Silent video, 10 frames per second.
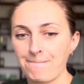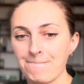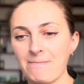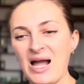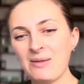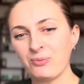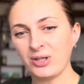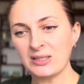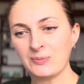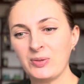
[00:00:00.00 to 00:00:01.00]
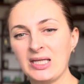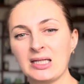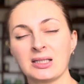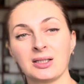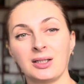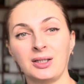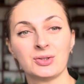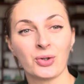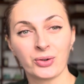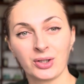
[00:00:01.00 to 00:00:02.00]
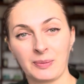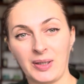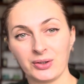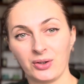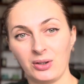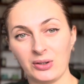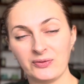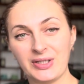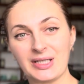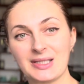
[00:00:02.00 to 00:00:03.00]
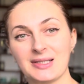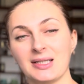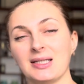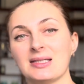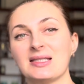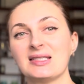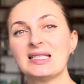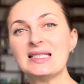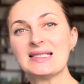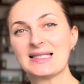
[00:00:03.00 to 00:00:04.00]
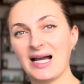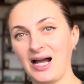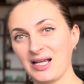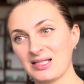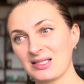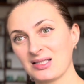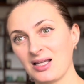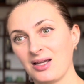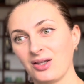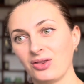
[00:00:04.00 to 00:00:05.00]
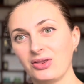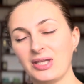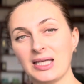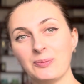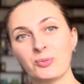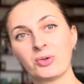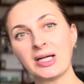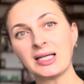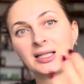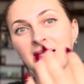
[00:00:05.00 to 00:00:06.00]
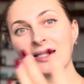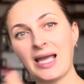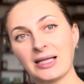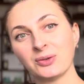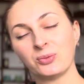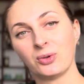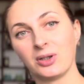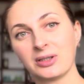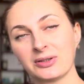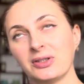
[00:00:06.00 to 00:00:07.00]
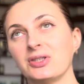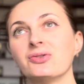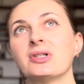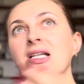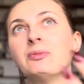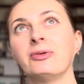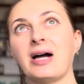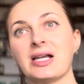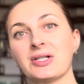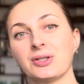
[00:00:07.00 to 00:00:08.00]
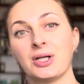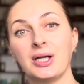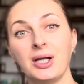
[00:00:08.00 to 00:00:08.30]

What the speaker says: my point being in talking about all of this is these guys, they bring catwalk, the dream fashion,